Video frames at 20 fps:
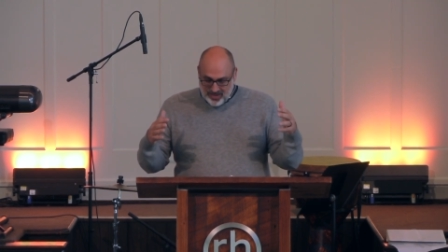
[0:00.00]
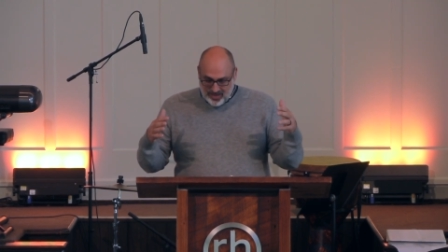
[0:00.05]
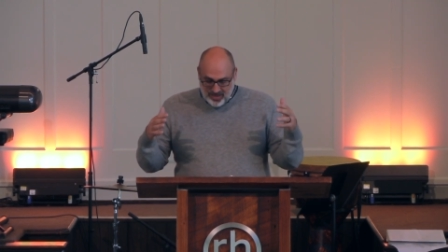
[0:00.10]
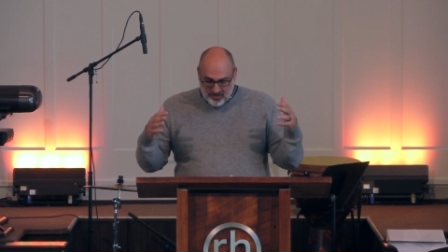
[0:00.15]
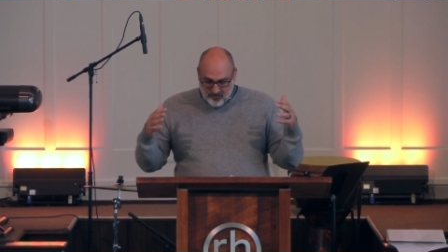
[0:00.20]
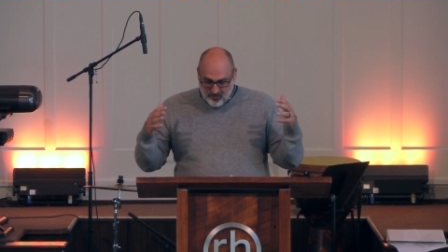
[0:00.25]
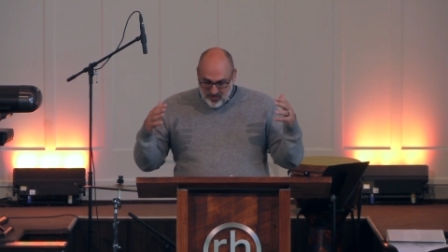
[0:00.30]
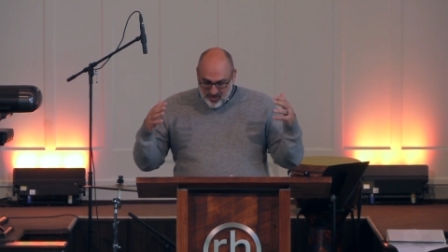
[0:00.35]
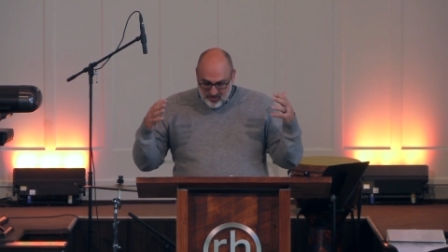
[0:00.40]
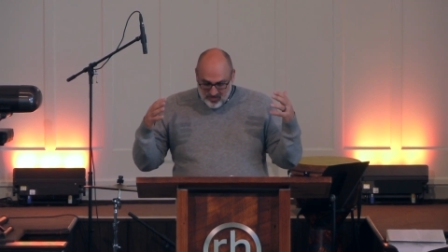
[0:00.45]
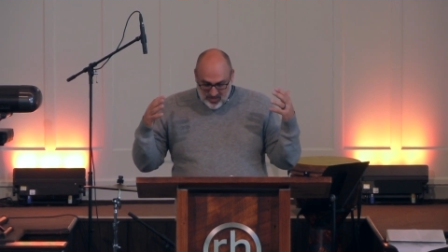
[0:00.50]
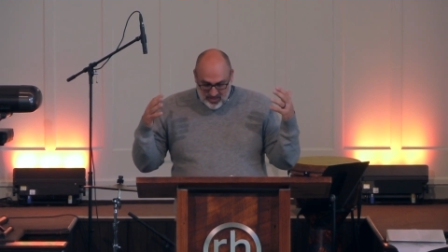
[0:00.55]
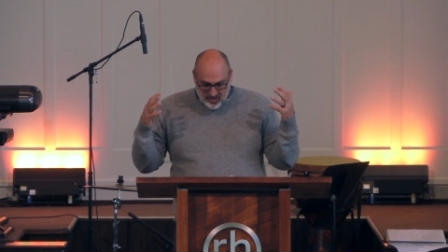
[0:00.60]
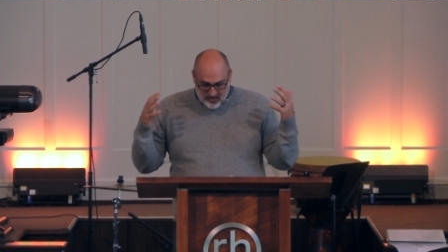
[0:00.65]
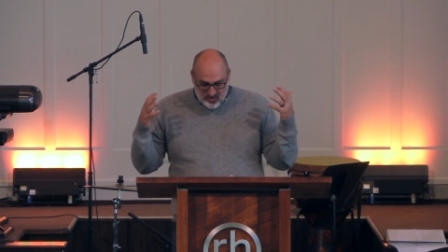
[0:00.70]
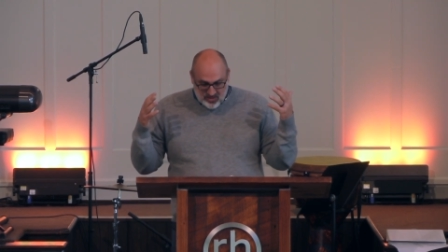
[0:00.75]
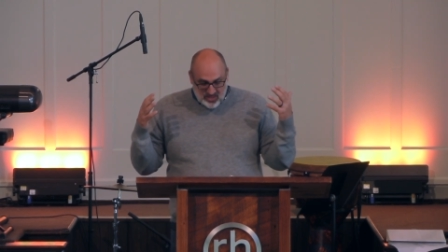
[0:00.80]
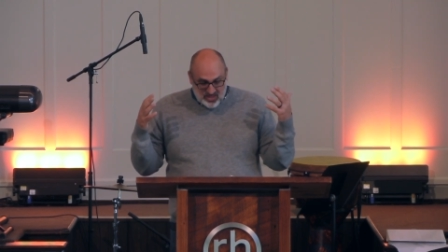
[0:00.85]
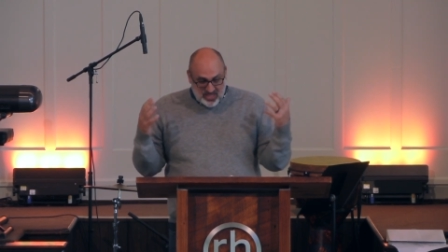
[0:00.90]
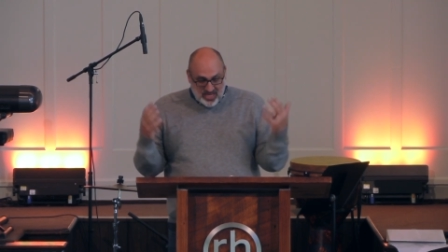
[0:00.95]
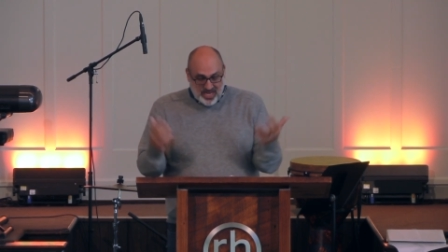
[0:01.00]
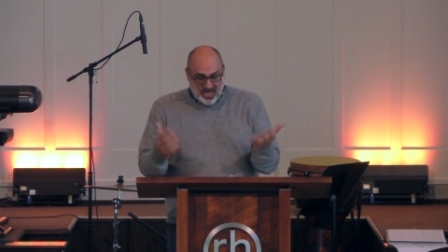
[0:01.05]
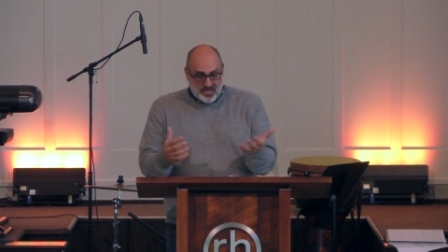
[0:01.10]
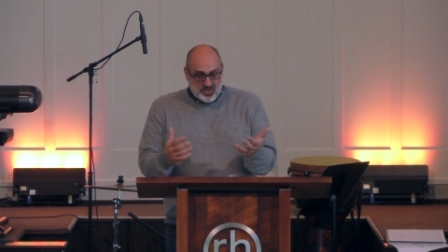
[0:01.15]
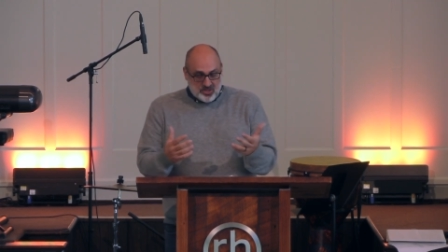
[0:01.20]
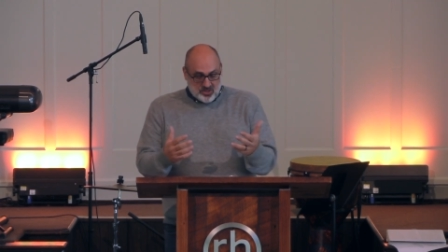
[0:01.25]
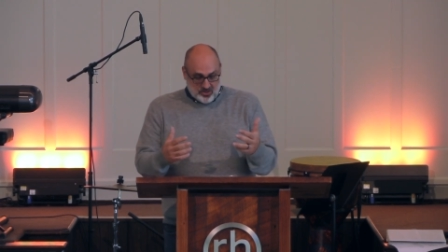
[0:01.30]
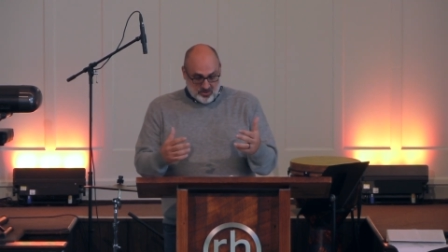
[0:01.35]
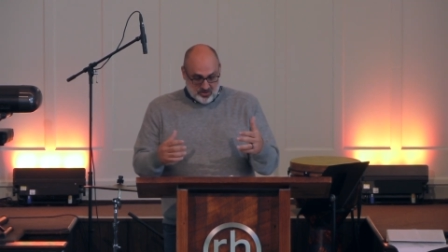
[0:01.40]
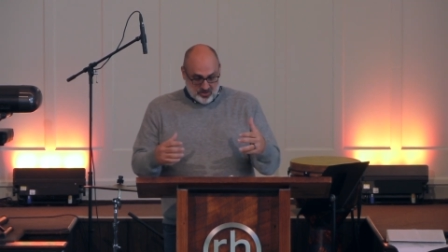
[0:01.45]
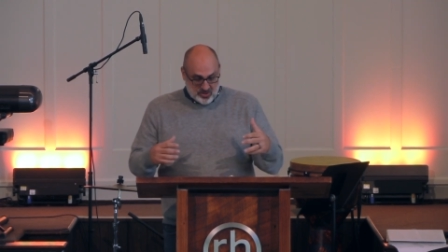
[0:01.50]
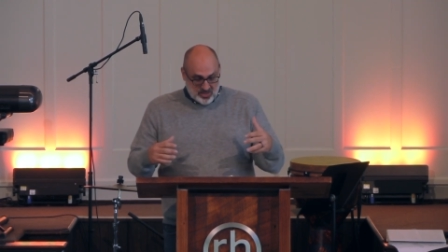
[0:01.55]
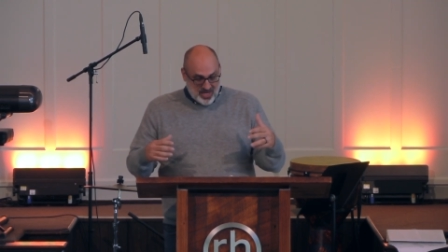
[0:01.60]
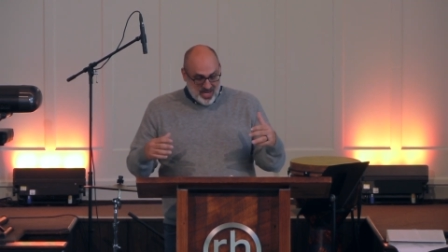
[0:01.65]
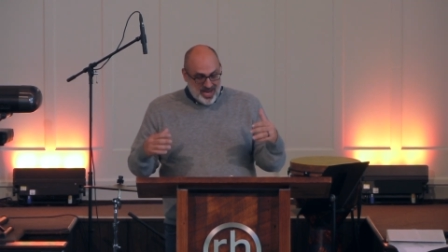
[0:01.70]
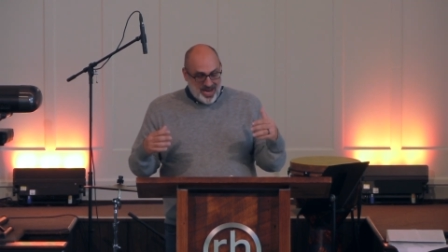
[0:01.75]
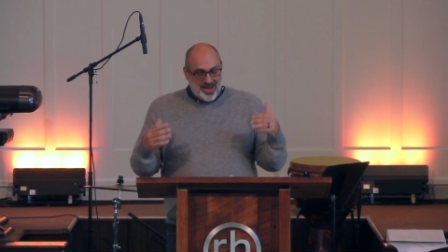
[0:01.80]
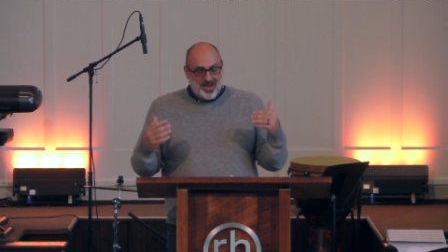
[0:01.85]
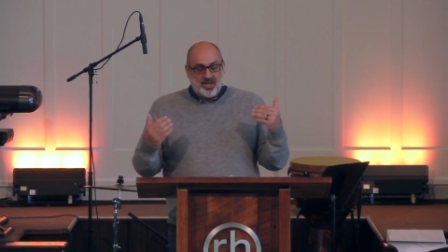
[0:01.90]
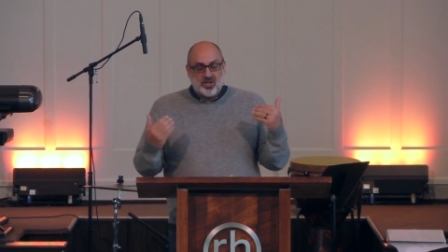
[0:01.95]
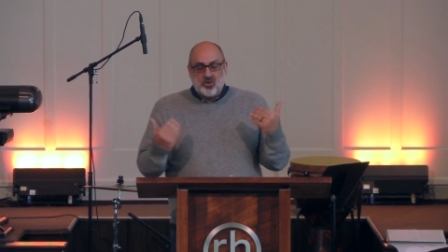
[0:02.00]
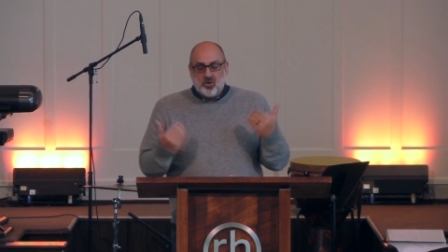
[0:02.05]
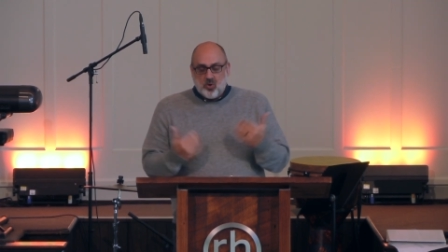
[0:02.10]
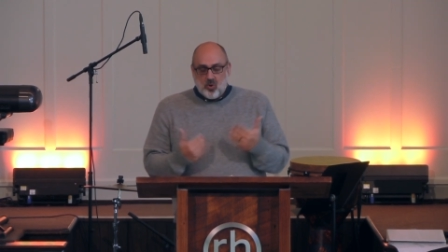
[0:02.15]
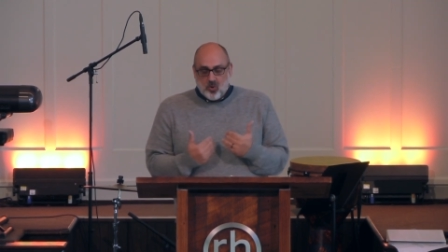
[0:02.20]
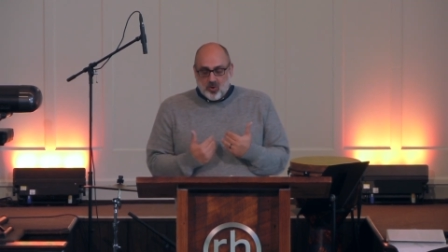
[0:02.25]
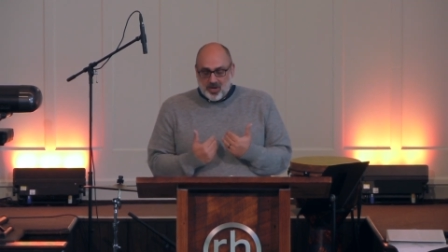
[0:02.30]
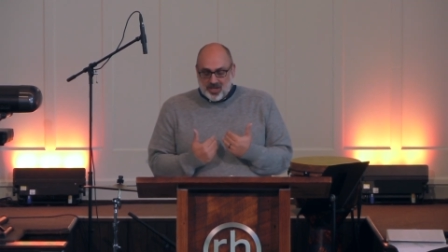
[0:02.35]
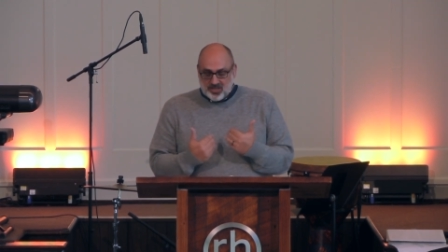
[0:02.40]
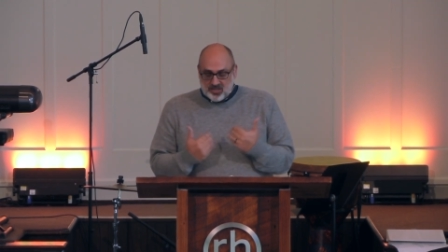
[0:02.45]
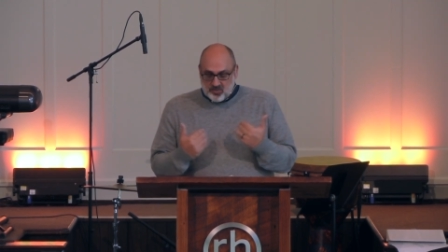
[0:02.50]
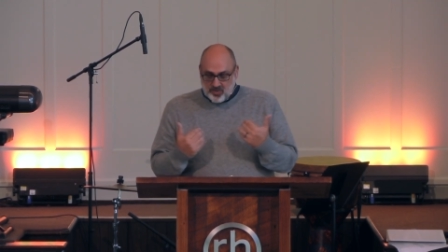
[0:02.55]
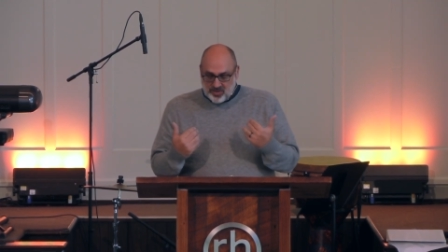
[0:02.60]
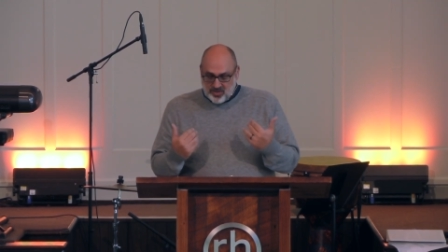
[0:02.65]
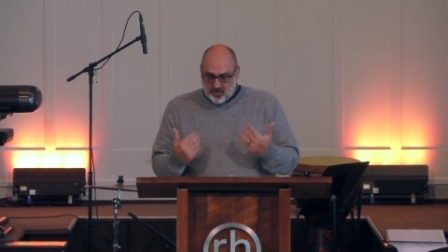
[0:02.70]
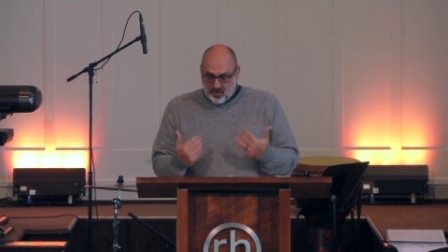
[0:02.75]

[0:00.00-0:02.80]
get for themselves teachers in accordance with their